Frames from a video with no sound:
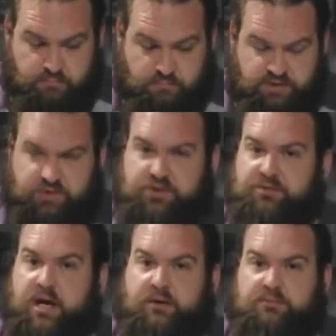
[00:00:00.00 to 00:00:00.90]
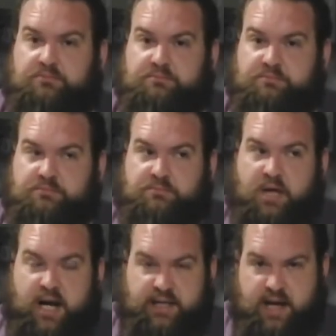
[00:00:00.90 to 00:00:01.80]
Search around.
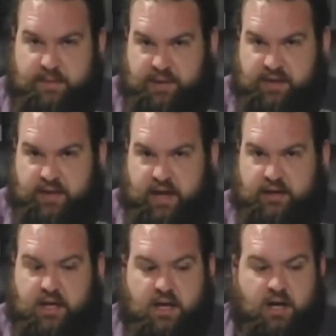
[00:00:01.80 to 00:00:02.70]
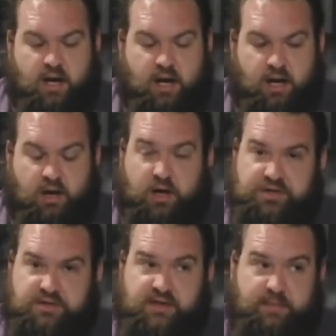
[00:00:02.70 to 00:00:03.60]
I did not pay that, or I should say